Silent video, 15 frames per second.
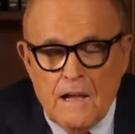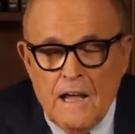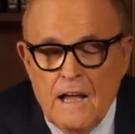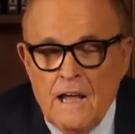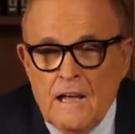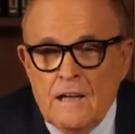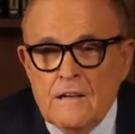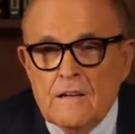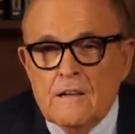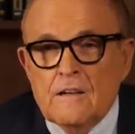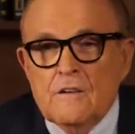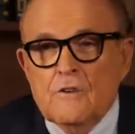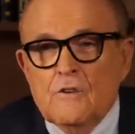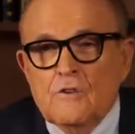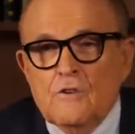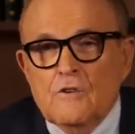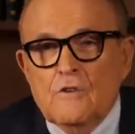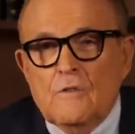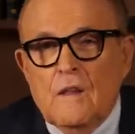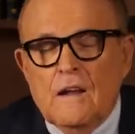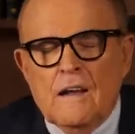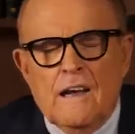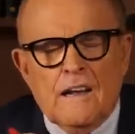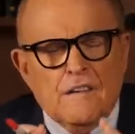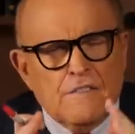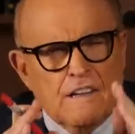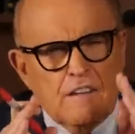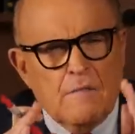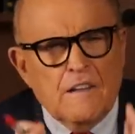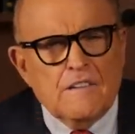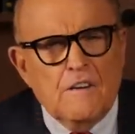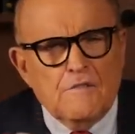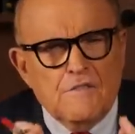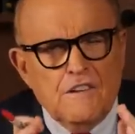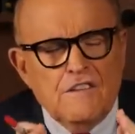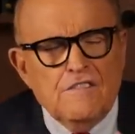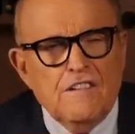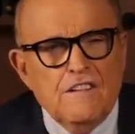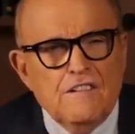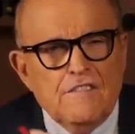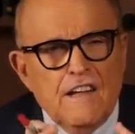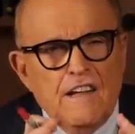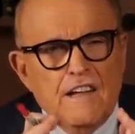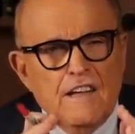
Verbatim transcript: And and I said to myself, this is